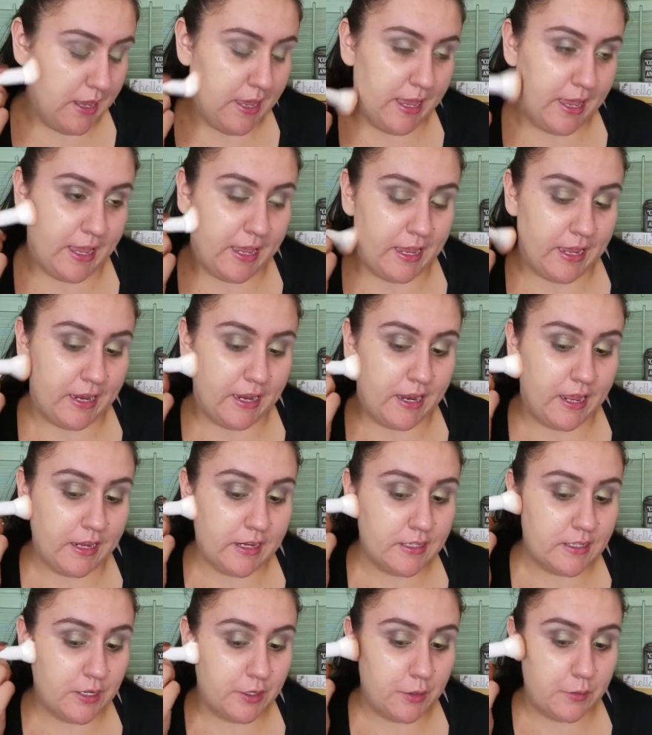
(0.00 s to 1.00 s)
And I
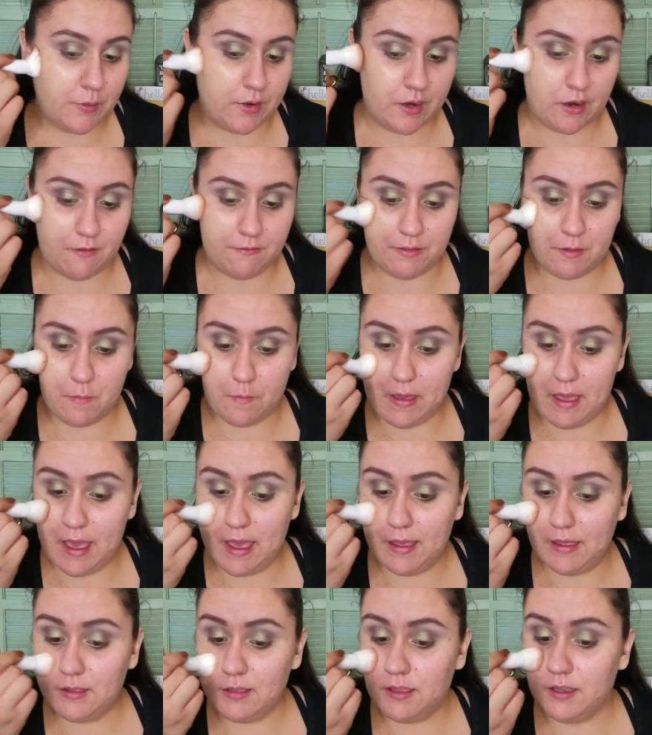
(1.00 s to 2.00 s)
can tell you right off the
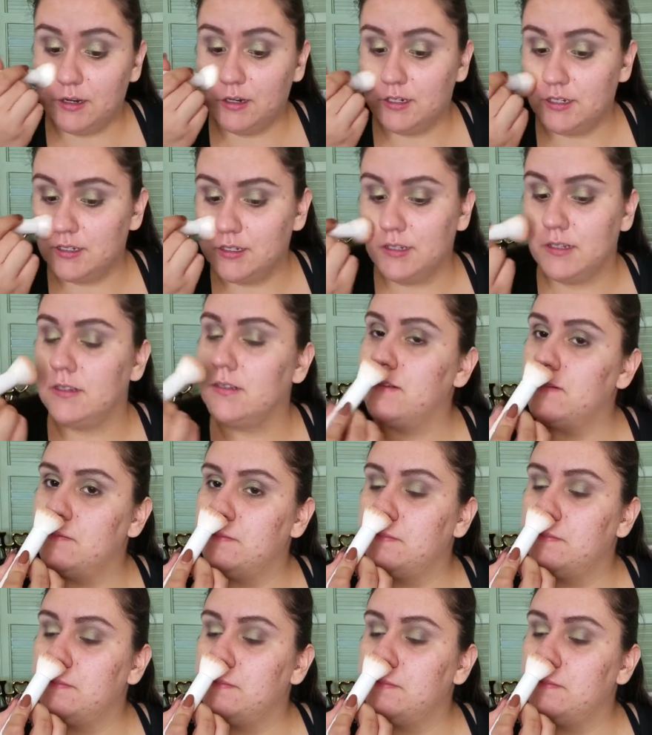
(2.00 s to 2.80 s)
bat, there's this